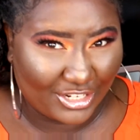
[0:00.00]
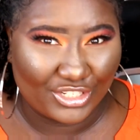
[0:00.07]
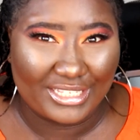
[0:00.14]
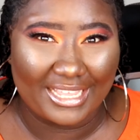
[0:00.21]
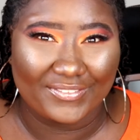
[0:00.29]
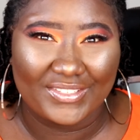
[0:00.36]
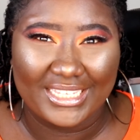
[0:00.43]
I
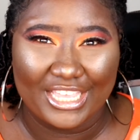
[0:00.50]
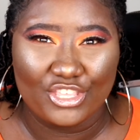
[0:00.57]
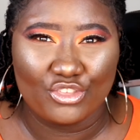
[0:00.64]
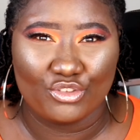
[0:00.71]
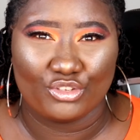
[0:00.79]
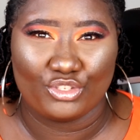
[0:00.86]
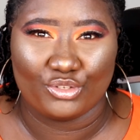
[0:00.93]
just have to get
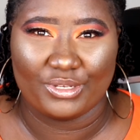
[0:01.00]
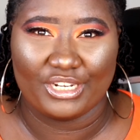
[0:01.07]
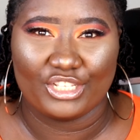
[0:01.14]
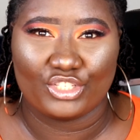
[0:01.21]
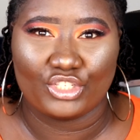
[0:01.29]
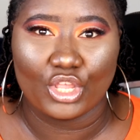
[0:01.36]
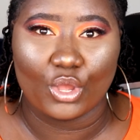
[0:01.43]
used to it.
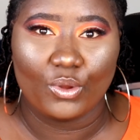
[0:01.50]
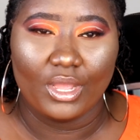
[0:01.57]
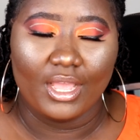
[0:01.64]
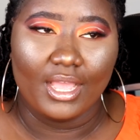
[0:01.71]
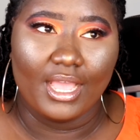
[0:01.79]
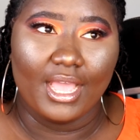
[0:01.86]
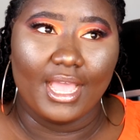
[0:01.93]
It's not
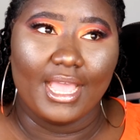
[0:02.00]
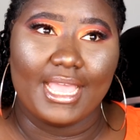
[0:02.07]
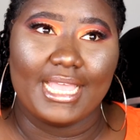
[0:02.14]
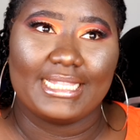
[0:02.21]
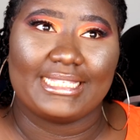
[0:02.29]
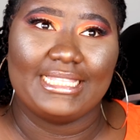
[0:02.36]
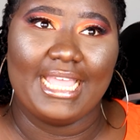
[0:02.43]

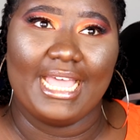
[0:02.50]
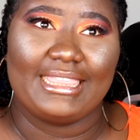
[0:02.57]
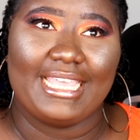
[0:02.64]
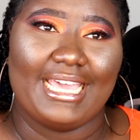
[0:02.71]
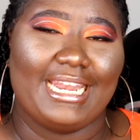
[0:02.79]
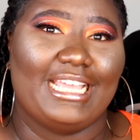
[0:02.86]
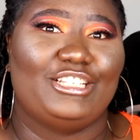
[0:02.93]

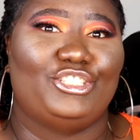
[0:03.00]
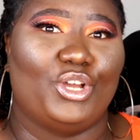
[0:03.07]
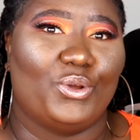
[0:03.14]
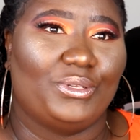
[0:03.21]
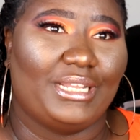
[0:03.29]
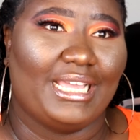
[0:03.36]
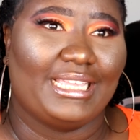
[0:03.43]
that I
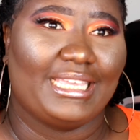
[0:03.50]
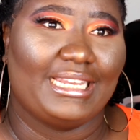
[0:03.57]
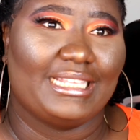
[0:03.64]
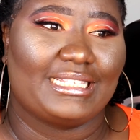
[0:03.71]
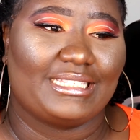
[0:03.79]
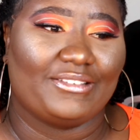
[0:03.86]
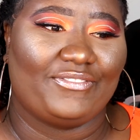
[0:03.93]
don't like it,
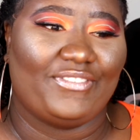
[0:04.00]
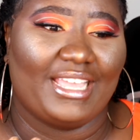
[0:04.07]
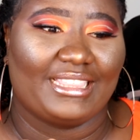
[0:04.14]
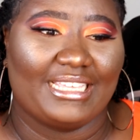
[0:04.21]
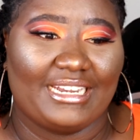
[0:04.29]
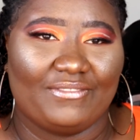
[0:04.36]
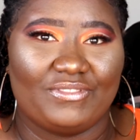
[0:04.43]
it's the
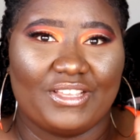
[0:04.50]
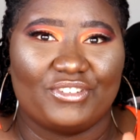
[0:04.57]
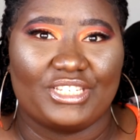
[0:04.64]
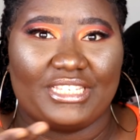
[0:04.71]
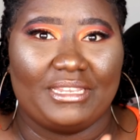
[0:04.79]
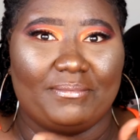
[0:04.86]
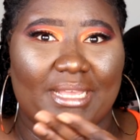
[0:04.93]
fact that I've never
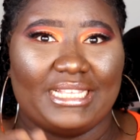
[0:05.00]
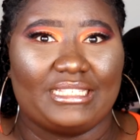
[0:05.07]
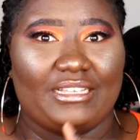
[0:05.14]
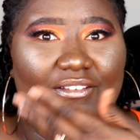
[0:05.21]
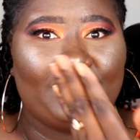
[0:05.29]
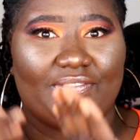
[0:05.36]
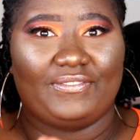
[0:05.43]
seen
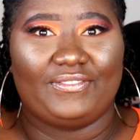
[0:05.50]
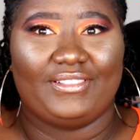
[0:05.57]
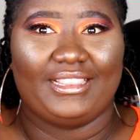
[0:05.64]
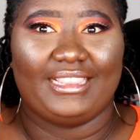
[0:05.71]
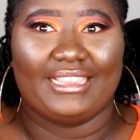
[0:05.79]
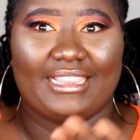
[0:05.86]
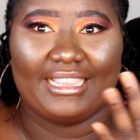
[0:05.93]
myself
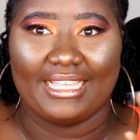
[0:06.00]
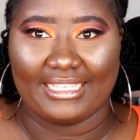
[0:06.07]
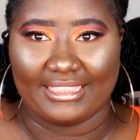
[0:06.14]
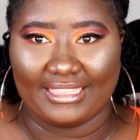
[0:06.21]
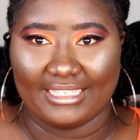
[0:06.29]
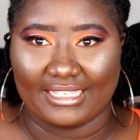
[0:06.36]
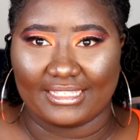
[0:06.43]

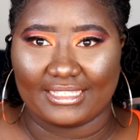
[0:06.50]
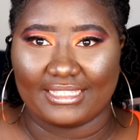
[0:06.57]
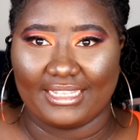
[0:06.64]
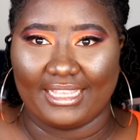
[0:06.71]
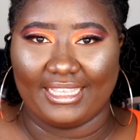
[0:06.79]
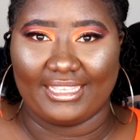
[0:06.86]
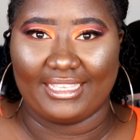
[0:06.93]
like this.
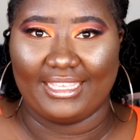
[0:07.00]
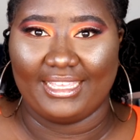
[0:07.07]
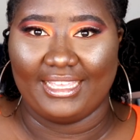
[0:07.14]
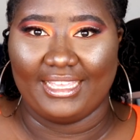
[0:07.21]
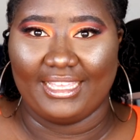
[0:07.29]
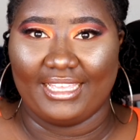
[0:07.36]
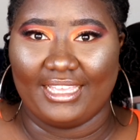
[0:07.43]
Like,
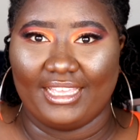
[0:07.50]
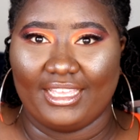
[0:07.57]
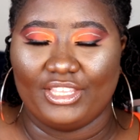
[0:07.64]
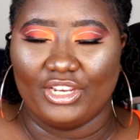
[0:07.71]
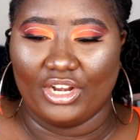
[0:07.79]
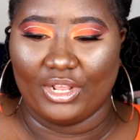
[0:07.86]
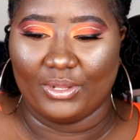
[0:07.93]

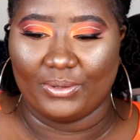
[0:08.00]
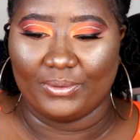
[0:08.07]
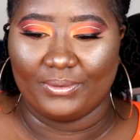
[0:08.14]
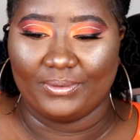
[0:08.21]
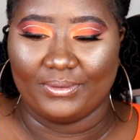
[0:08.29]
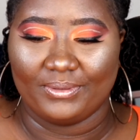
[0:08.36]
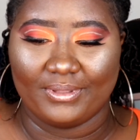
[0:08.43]
you know,
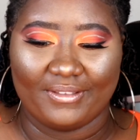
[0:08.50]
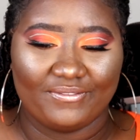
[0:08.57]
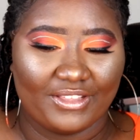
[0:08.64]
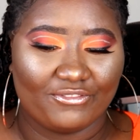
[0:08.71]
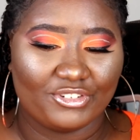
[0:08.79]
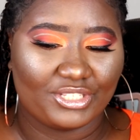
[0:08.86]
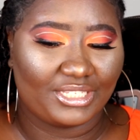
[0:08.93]
I've
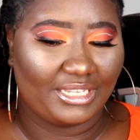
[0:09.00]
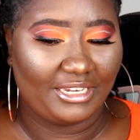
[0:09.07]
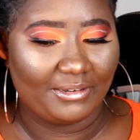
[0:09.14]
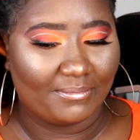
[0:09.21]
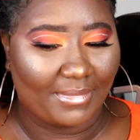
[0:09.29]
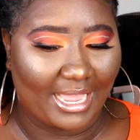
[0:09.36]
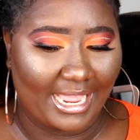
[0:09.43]
never
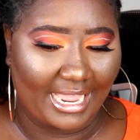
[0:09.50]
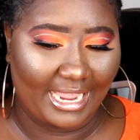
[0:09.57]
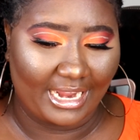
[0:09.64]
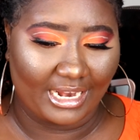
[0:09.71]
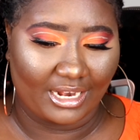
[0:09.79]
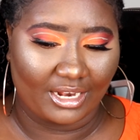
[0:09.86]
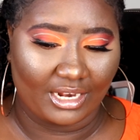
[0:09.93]
seen my
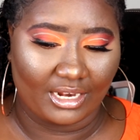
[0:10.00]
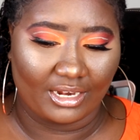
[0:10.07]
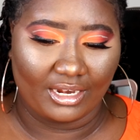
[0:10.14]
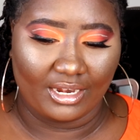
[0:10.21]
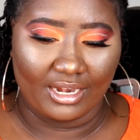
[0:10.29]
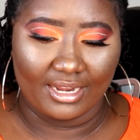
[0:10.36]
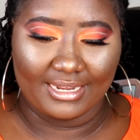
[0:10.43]
hair
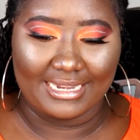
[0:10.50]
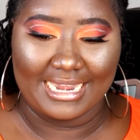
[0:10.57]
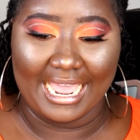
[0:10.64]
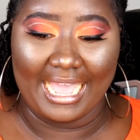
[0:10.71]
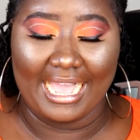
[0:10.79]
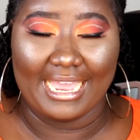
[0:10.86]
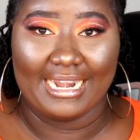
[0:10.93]

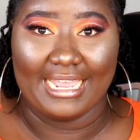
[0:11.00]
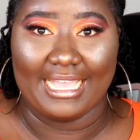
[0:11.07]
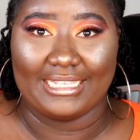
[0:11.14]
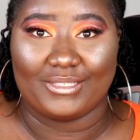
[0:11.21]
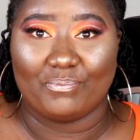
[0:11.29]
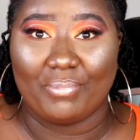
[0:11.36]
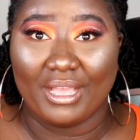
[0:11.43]
not
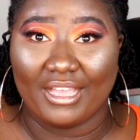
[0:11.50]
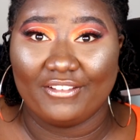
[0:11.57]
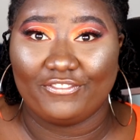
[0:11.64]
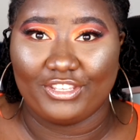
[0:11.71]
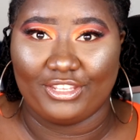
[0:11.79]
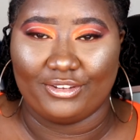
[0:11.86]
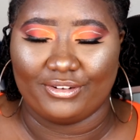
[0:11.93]
as
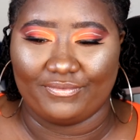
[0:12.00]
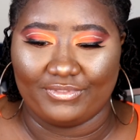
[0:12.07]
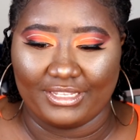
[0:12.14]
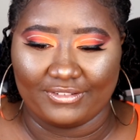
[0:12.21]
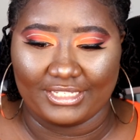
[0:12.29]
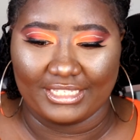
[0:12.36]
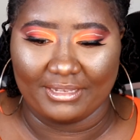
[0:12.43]
puffy, or I've
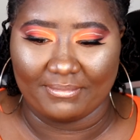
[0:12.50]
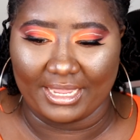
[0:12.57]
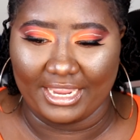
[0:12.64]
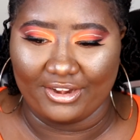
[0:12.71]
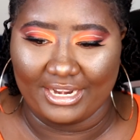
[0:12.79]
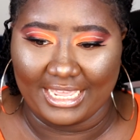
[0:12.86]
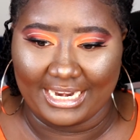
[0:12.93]
never seen my
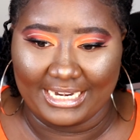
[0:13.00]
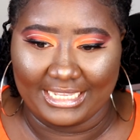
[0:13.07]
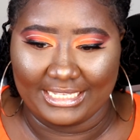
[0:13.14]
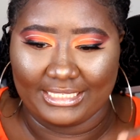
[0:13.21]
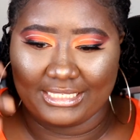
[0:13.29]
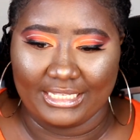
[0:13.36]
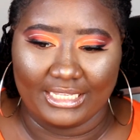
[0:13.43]
hair not
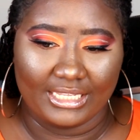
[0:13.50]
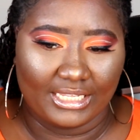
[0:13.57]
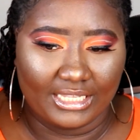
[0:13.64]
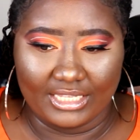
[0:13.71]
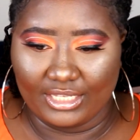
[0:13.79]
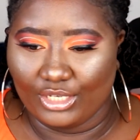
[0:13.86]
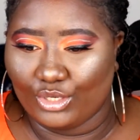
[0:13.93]
as,
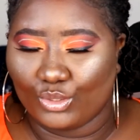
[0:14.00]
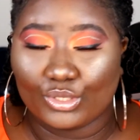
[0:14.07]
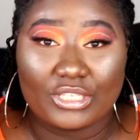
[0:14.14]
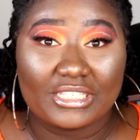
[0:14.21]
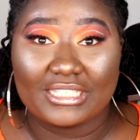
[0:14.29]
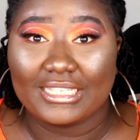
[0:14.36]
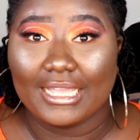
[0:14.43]
you know,
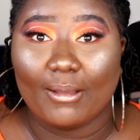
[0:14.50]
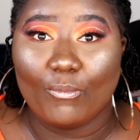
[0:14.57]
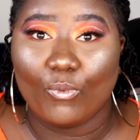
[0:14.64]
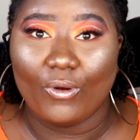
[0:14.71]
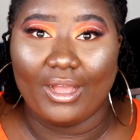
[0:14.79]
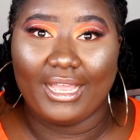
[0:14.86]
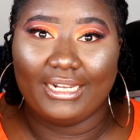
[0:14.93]

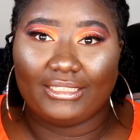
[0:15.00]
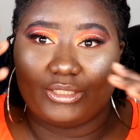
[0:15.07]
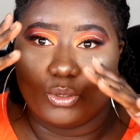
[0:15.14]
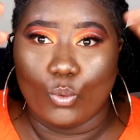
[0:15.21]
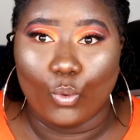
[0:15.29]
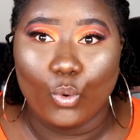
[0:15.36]
somewhat.